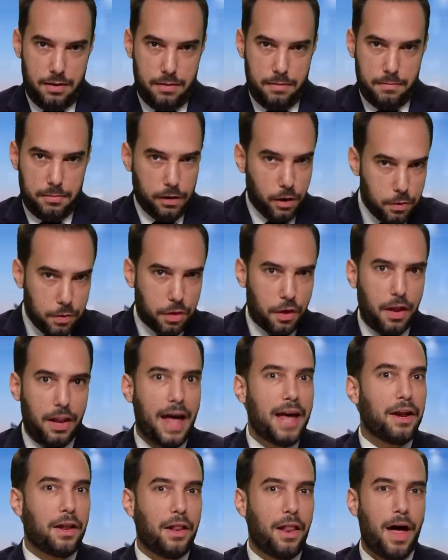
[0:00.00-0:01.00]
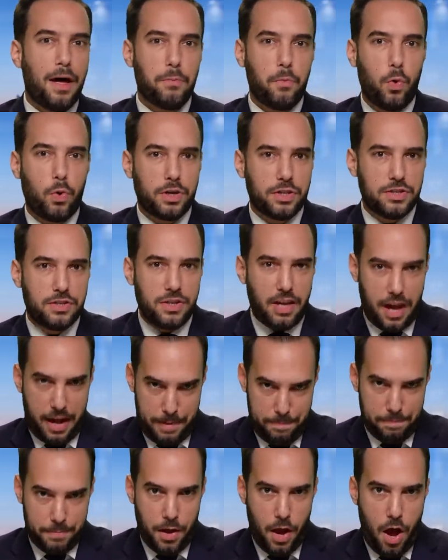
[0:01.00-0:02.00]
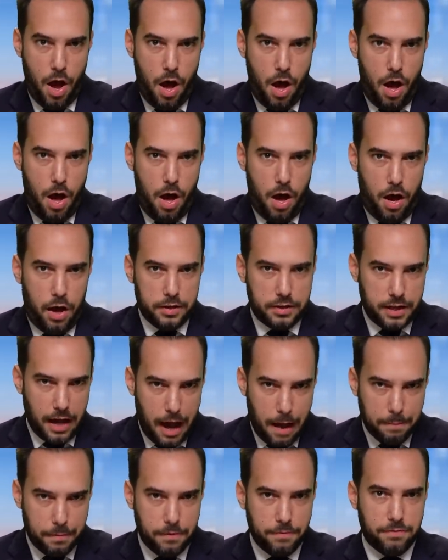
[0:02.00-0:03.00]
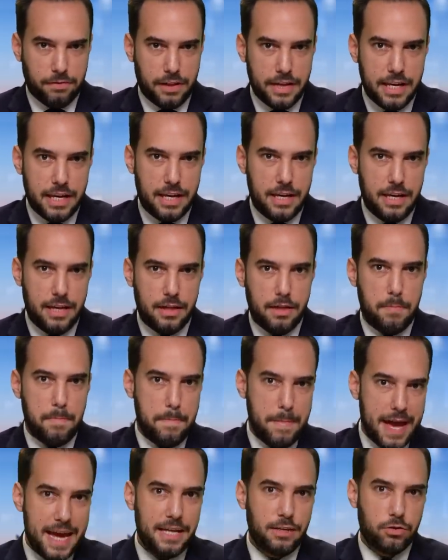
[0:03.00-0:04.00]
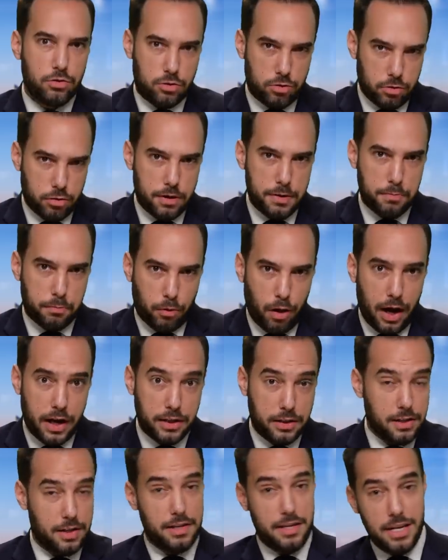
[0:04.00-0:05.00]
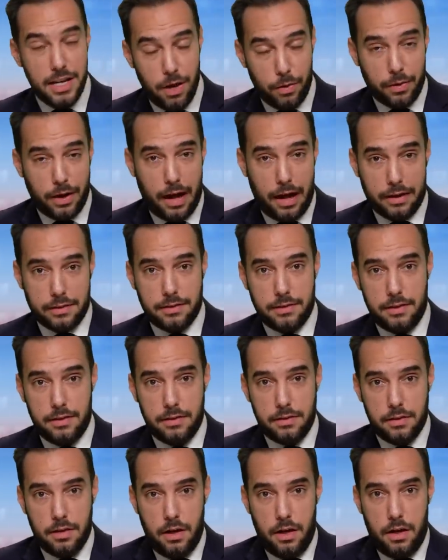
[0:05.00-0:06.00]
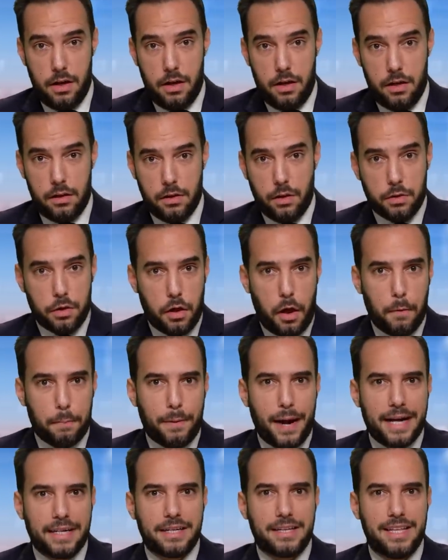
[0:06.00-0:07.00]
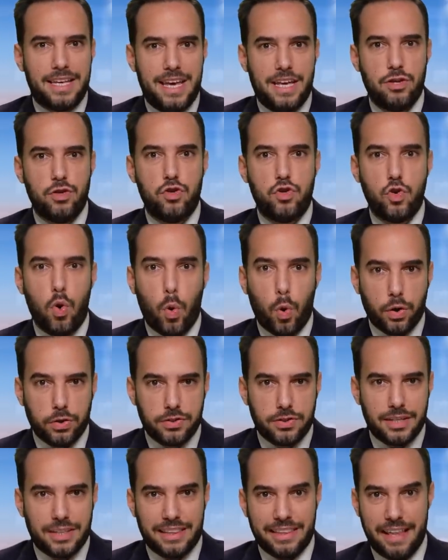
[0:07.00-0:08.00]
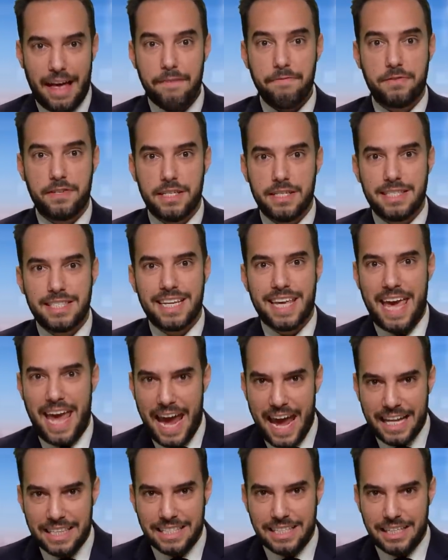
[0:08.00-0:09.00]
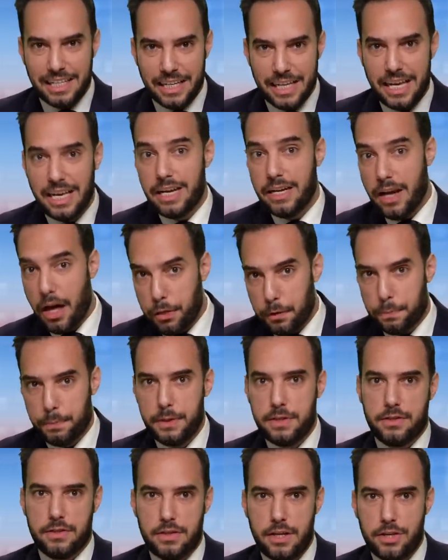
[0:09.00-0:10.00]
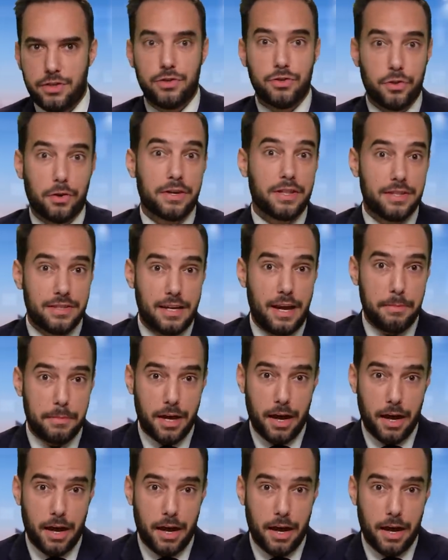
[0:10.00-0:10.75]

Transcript: But Lowenthal had a lot more to say. On top of linking the mainstream right to neo-Nazis, Lowenthal practically endorsed leftist canceling in another presentation during the same